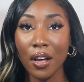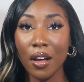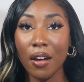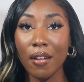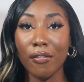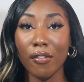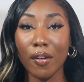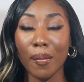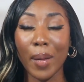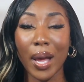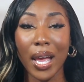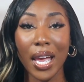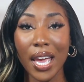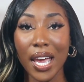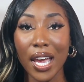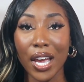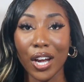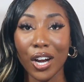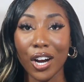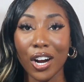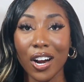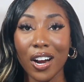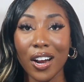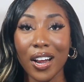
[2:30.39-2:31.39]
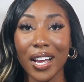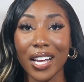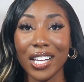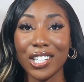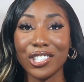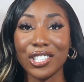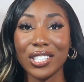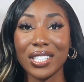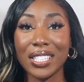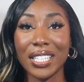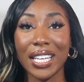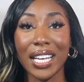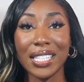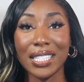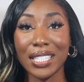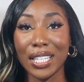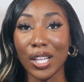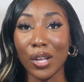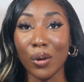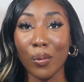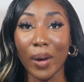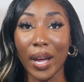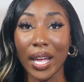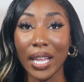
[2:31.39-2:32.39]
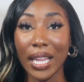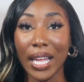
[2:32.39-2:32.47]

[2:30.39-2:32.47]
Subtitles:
from my hair, it just gets in the way.